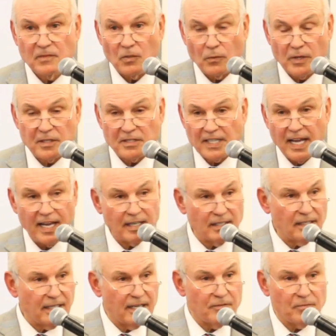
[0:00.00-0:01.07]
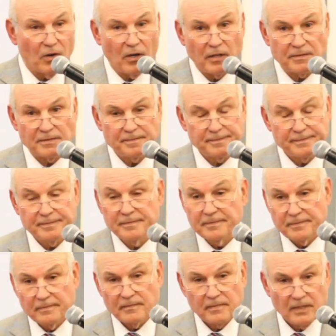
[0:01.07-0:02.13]
Where does God get involved?
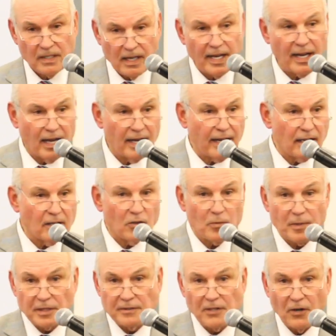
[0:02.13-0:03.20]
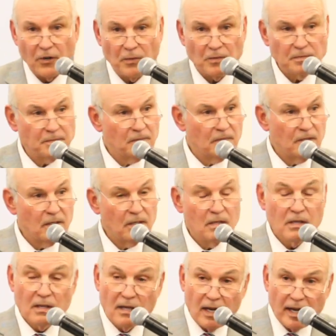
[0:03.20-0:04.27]
I got a little bit of dough.
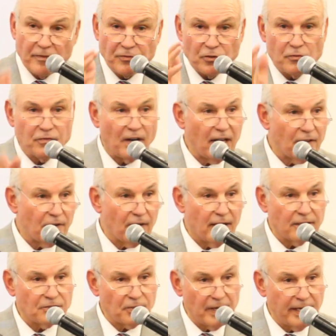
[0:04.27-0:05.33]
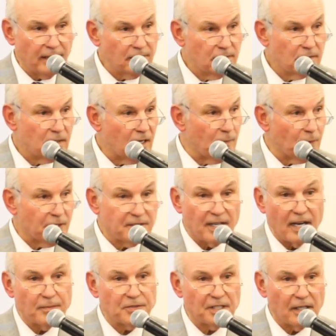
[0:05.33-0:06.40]
I flew Father Andre a couple of
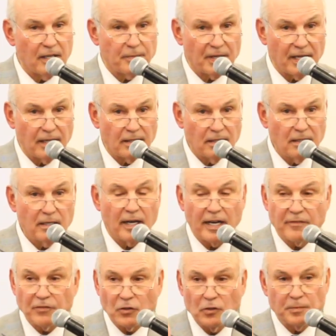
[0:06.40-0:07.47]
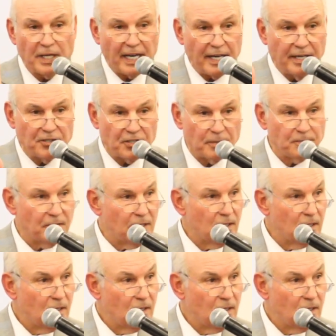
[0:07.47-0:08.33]
times to Lebanon. I flew him to Egypt.